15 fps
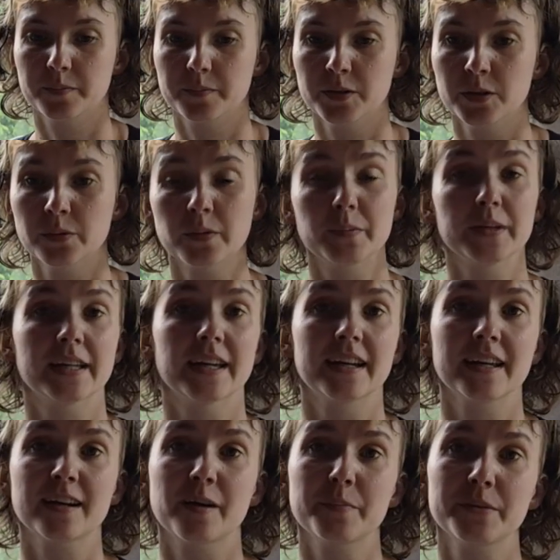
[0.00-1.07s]
you will be
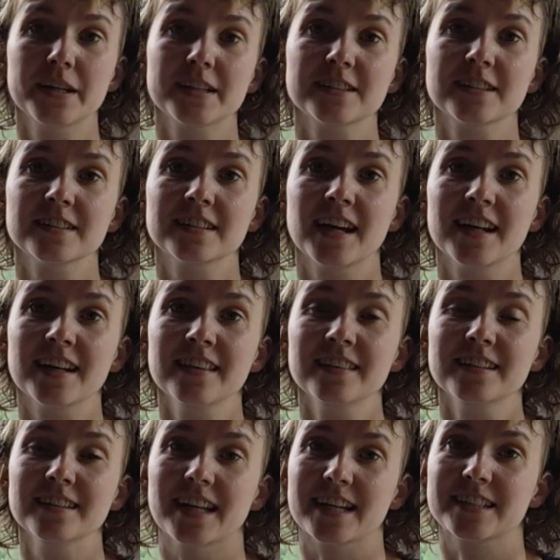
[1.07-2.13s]
getting updates on that in the
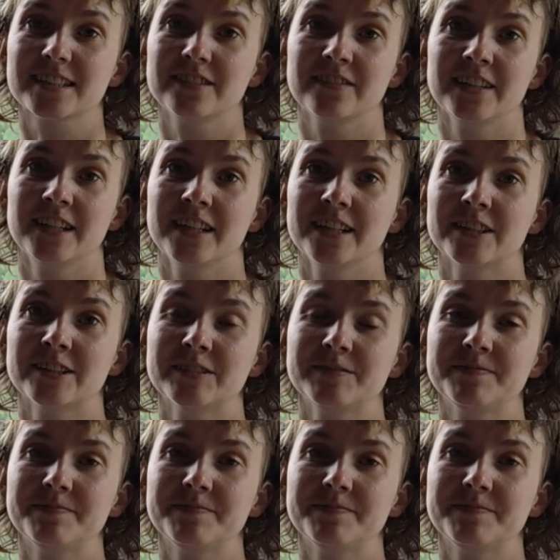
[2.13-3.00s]
next video.